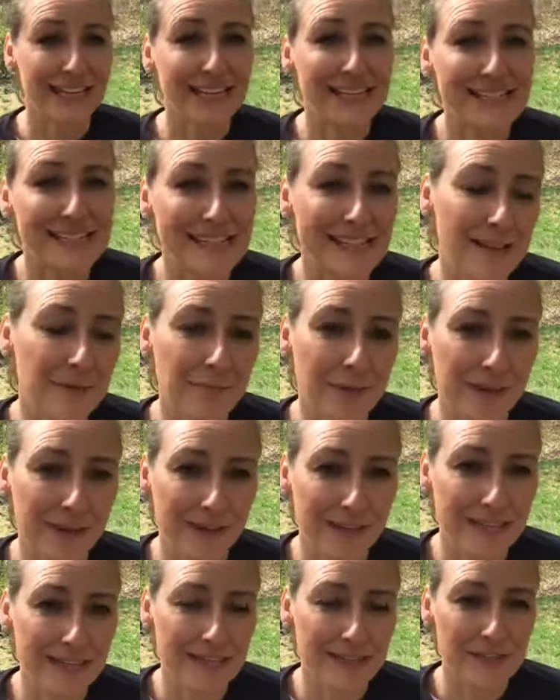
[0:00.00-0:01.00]
It's the
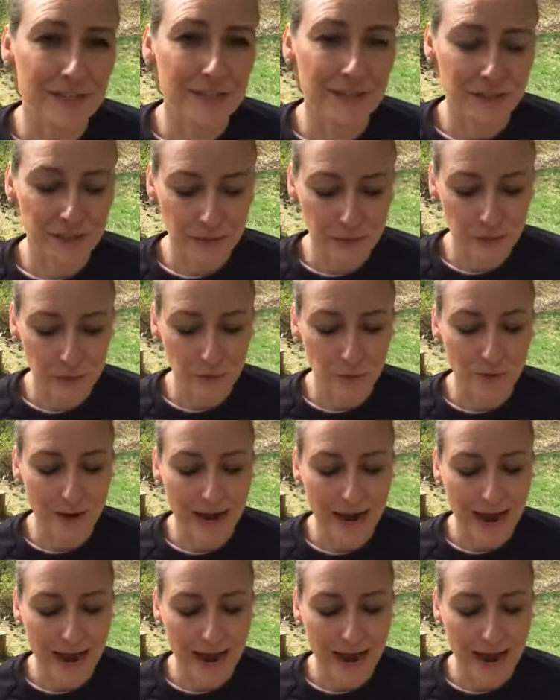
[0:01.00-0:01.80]
ability to